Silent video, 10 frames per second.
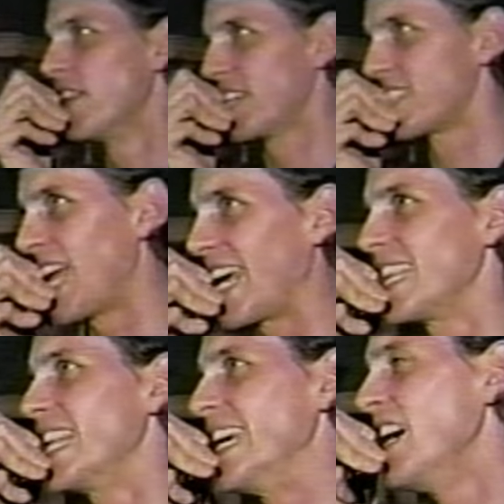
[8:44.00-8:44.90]
that's
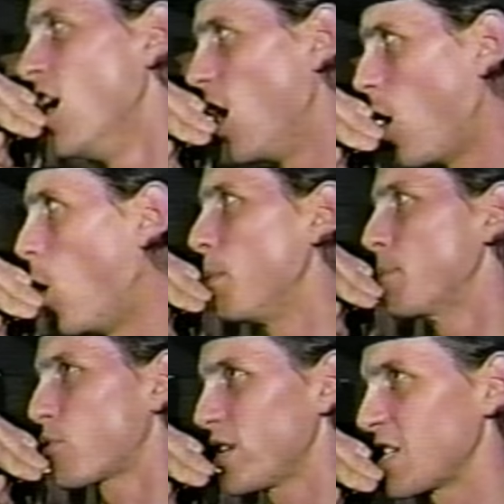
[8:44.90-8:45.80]
mainly because
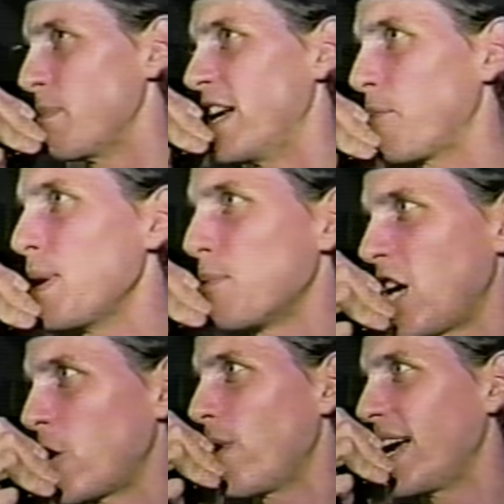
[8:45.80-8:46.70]
MTV is here
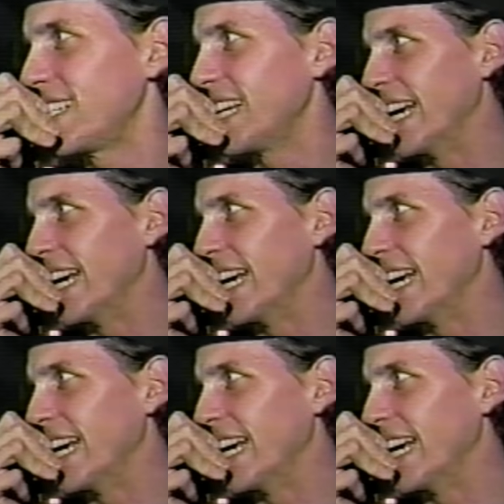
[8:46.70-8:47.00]
covering it.